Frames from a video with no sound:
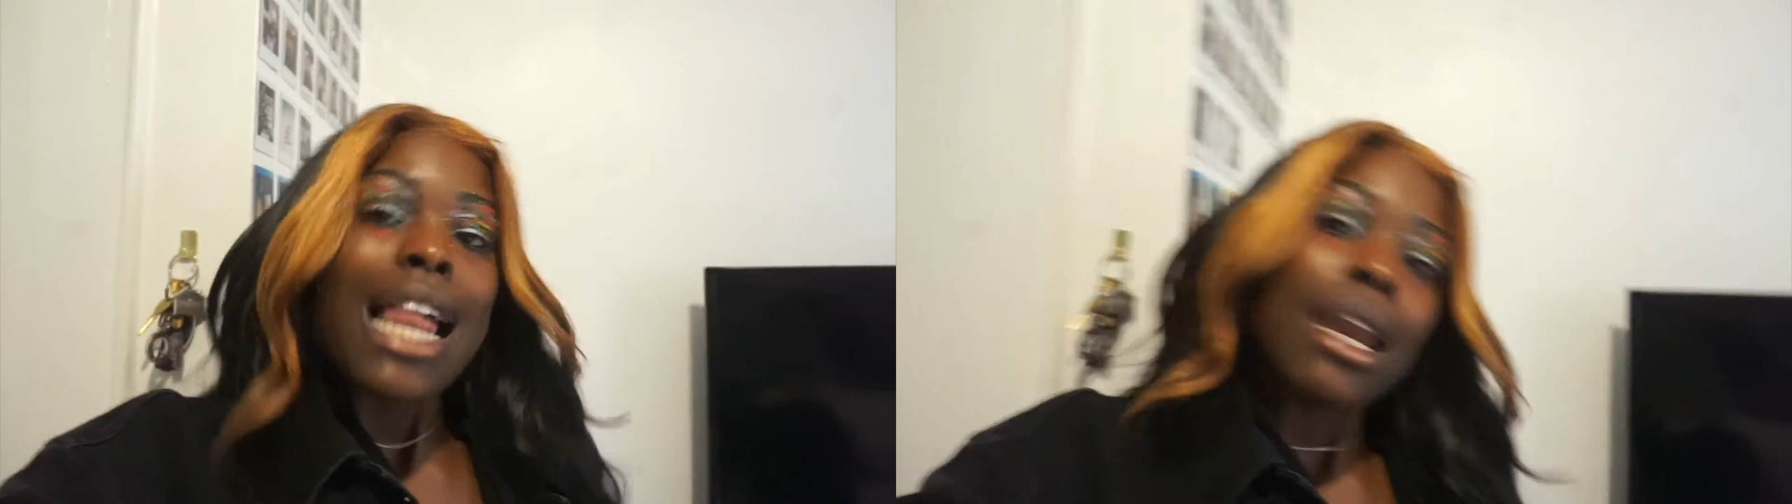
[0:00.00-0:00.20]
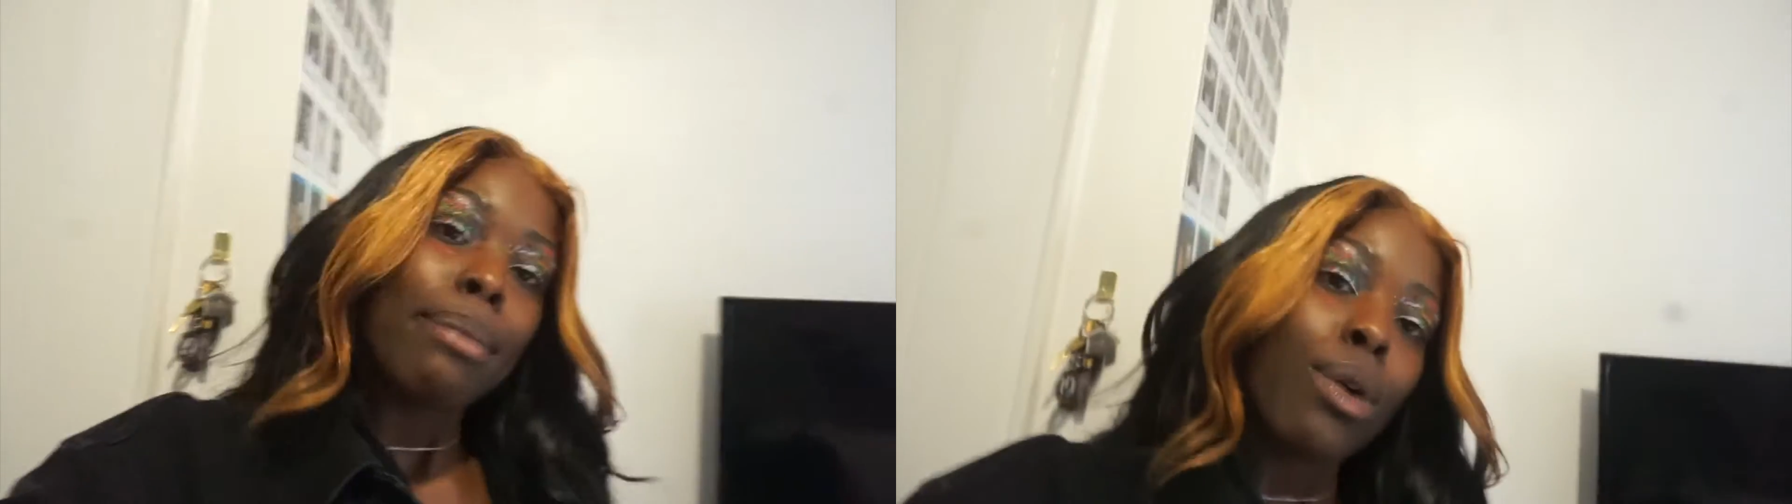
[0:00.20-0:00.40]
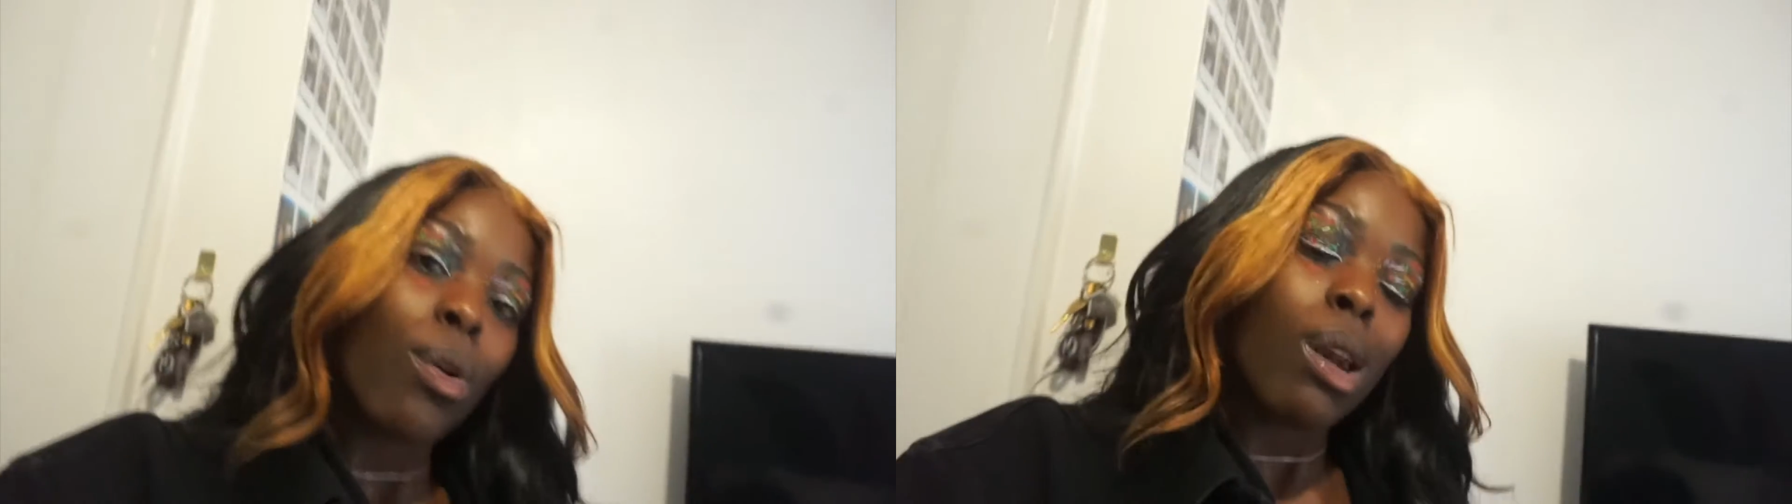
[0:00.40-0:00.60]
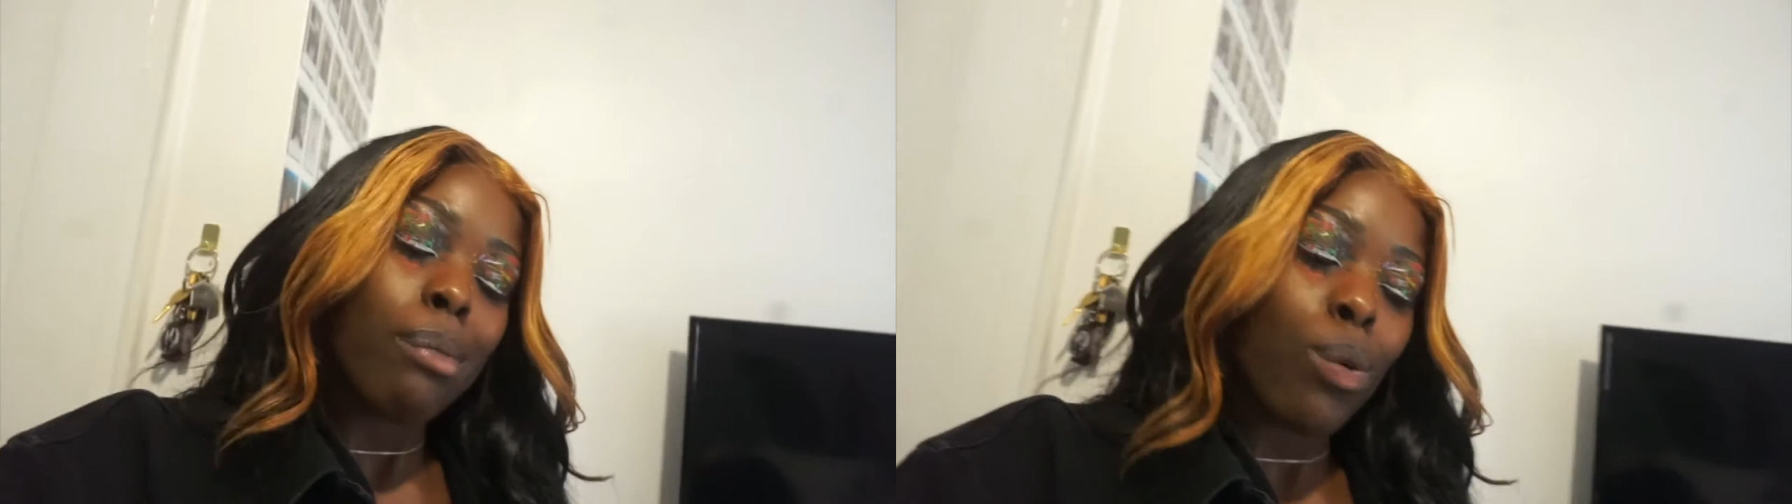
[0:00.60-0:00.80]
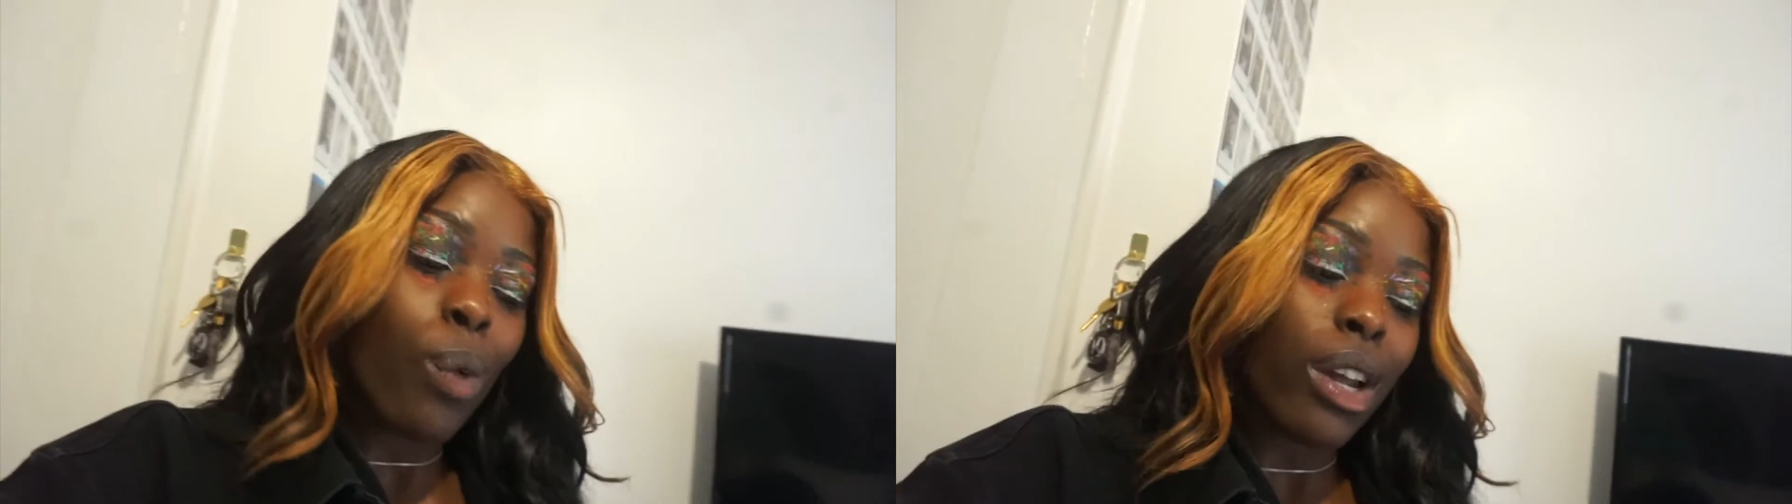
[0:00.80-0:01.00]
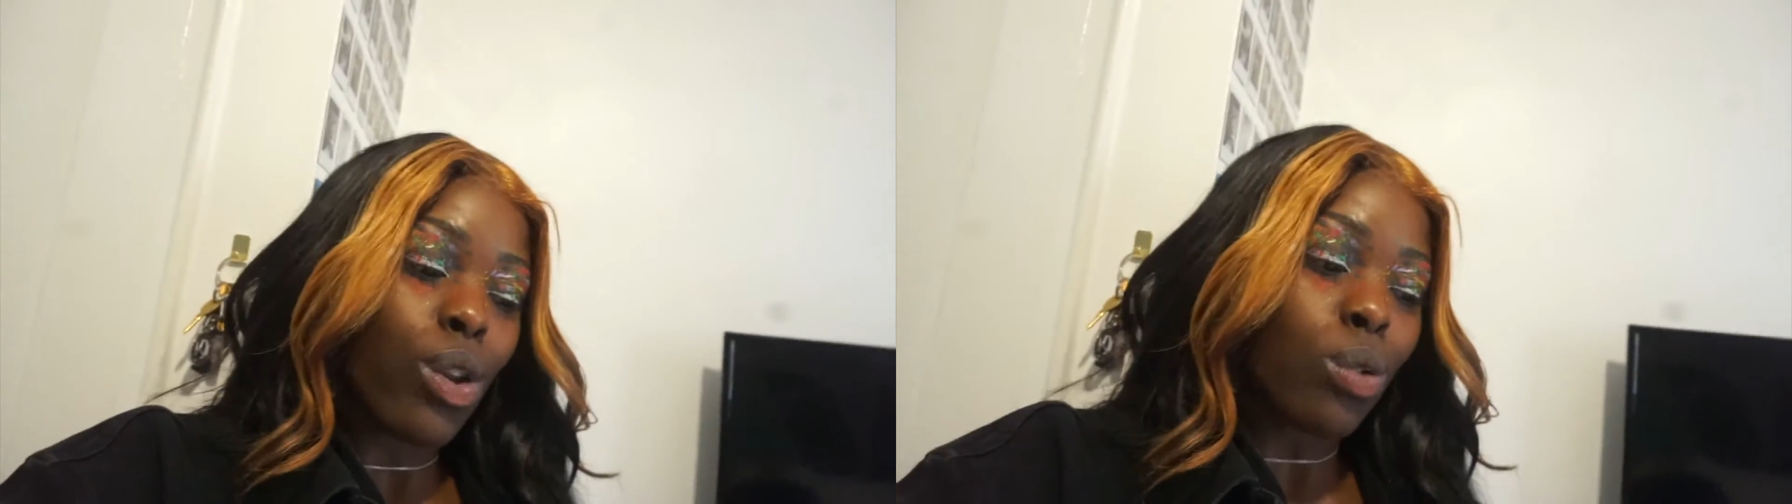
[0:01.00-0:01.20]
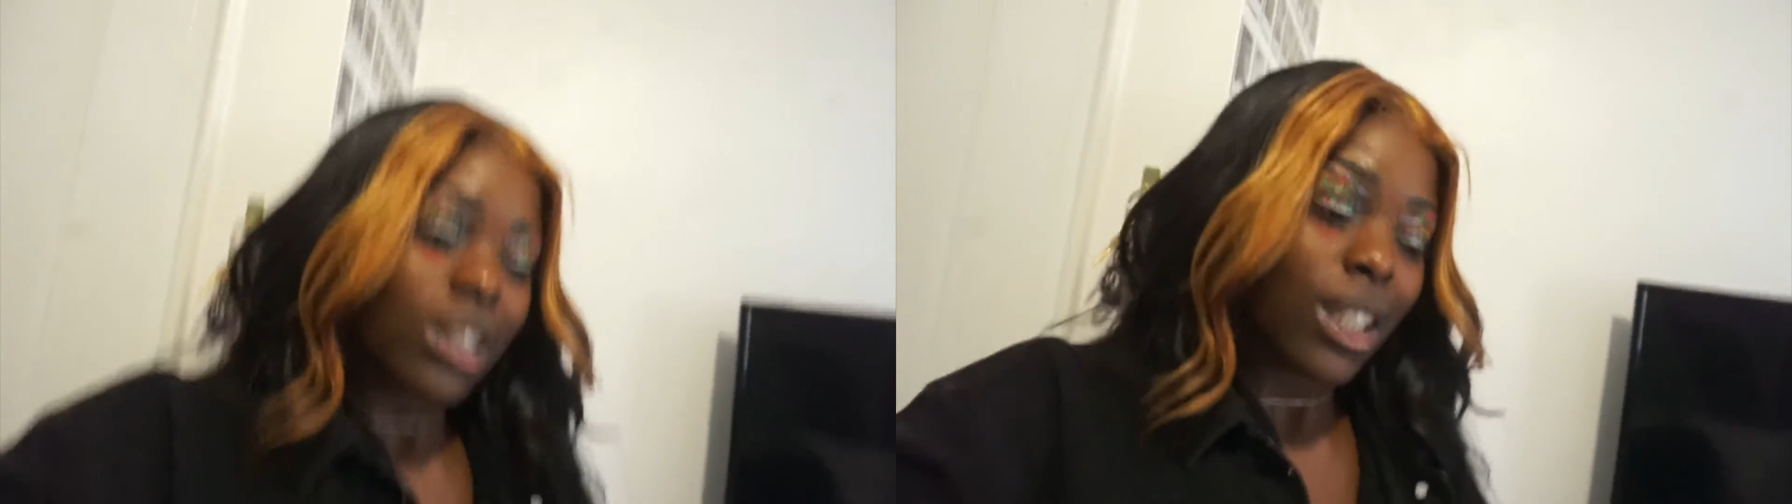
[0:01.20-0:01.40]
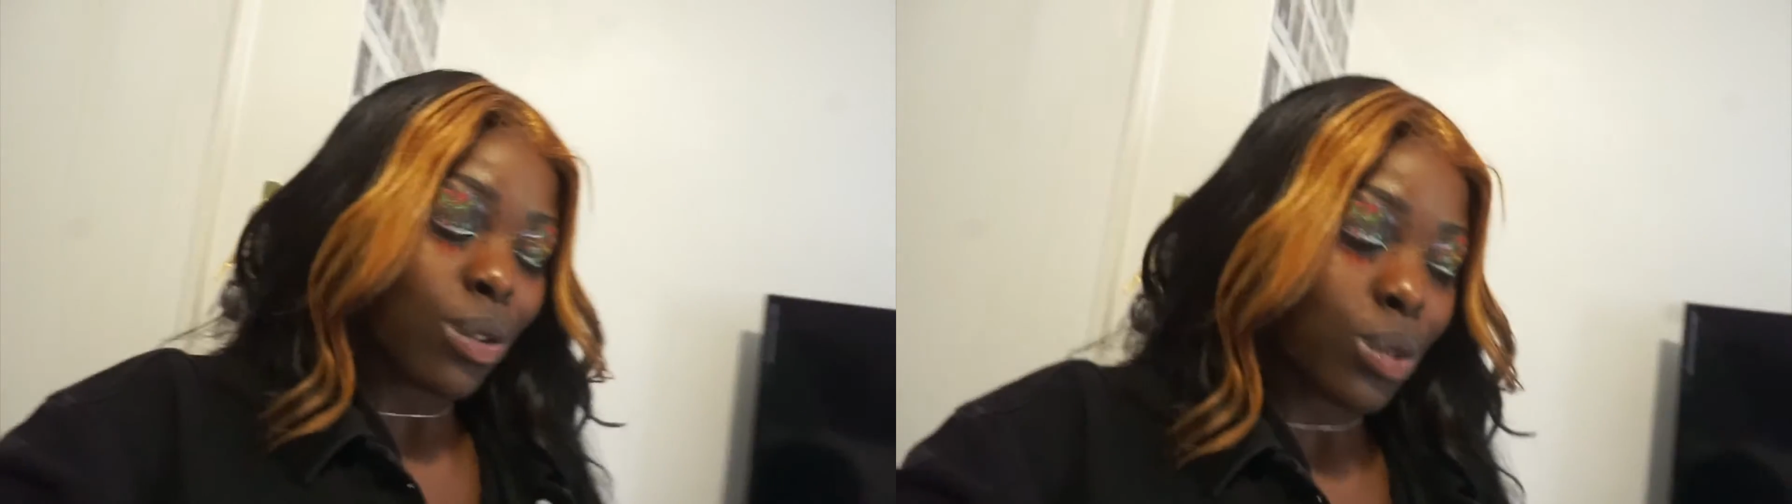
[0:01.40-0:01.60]
let me wear those
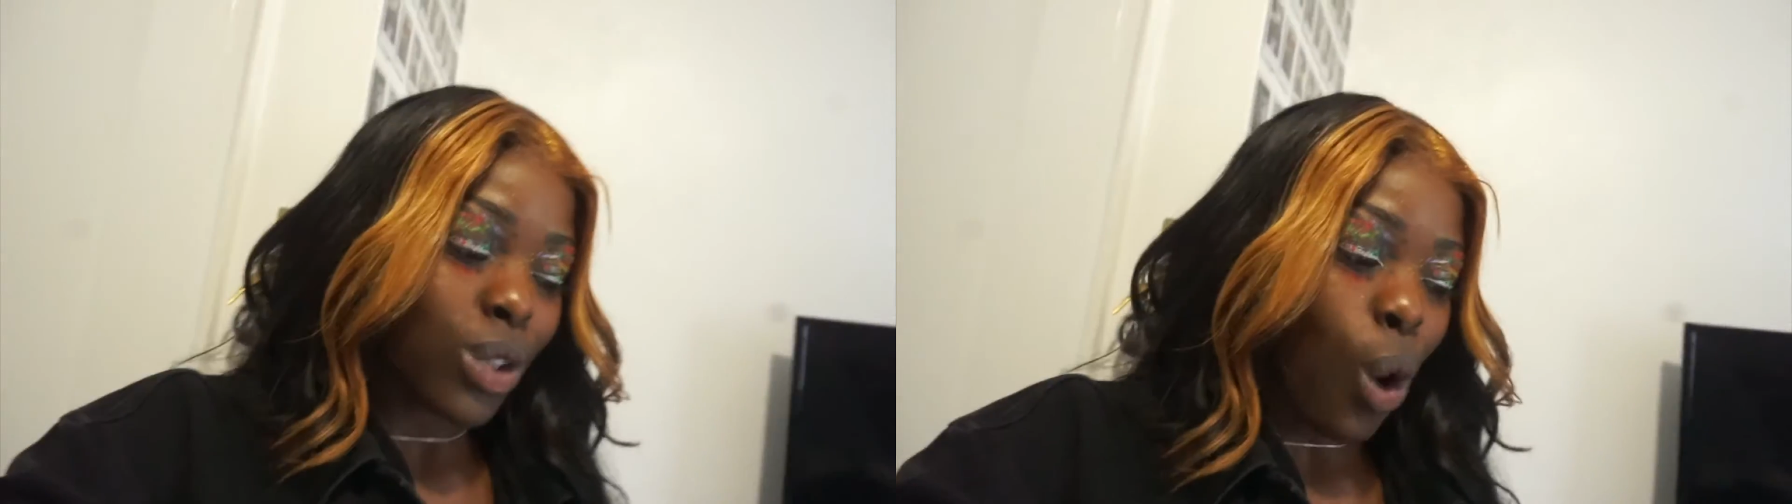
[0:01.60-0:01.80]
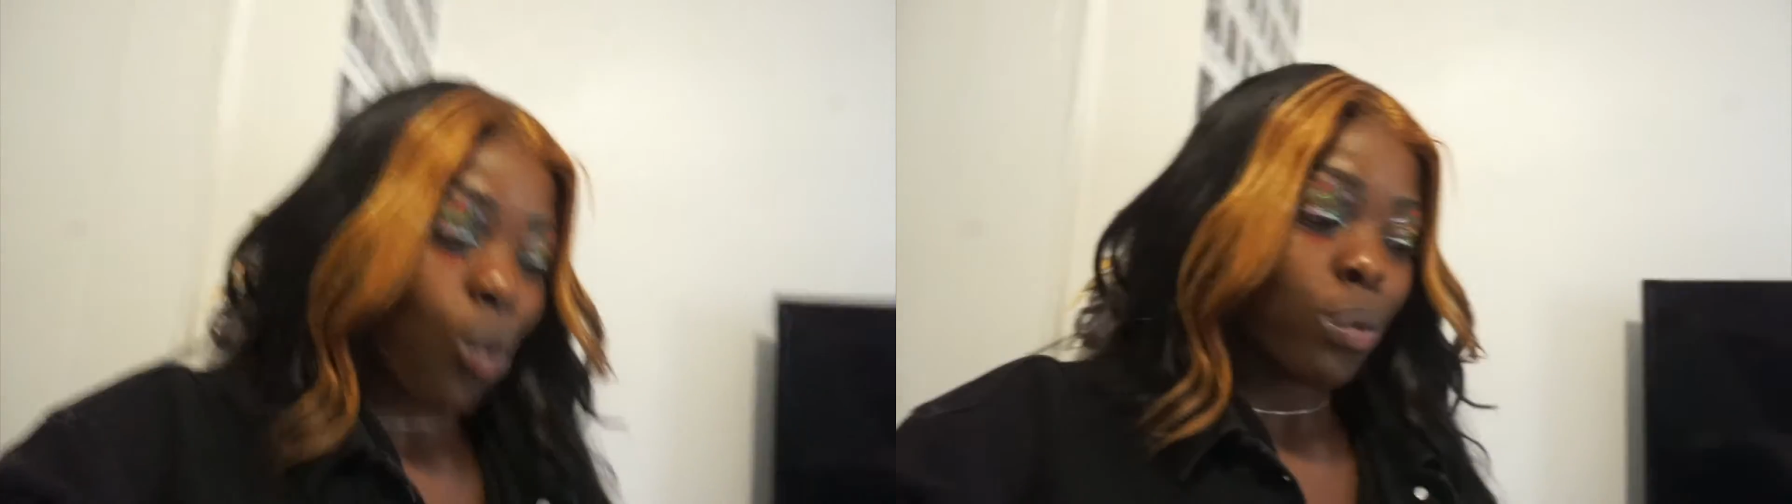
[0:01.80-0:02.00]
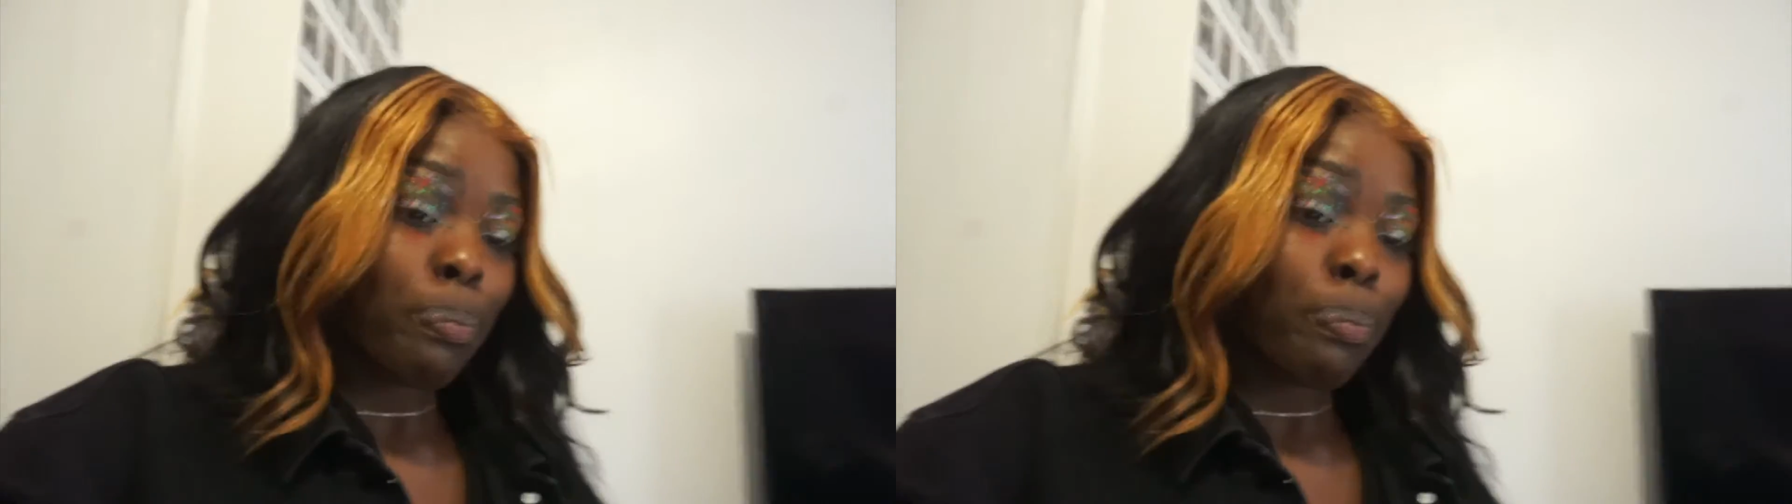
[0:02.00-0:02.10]
heels though.